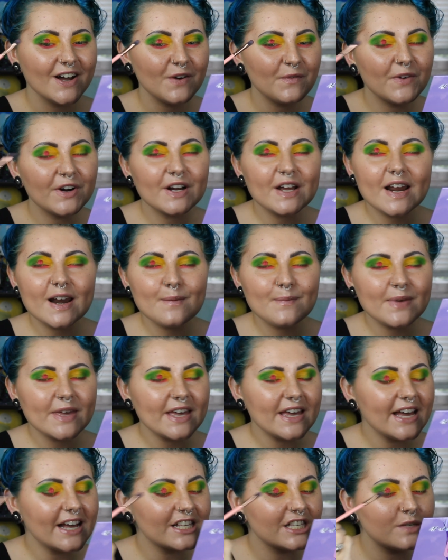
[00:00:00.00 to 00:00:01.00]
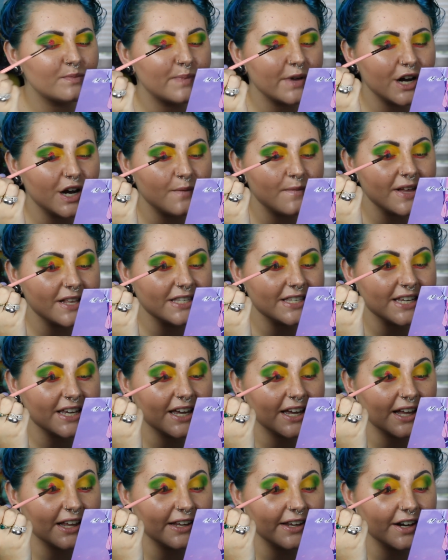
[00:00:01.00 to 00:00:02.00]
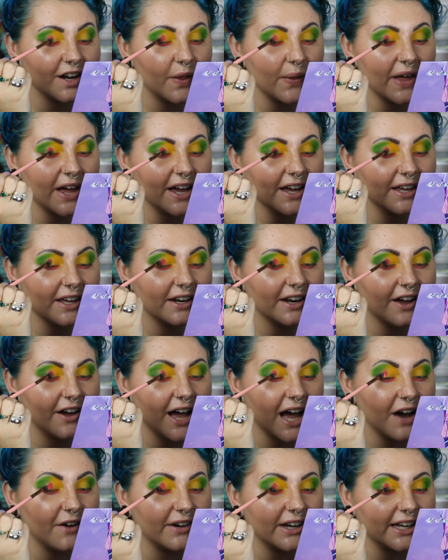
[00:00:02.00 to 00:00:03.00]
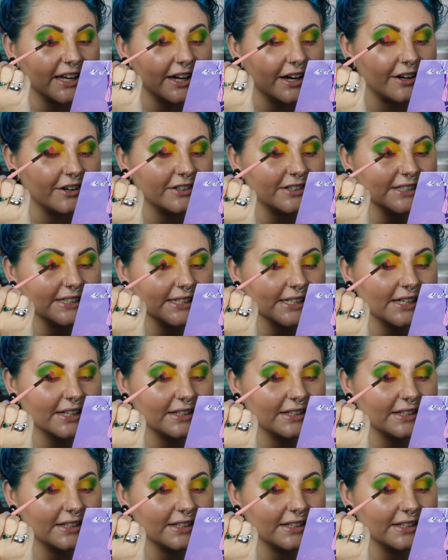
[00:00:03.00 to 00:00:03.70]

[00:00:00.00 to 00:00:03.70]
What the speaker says: we're going to be experimenting a little bit. You know how it goes.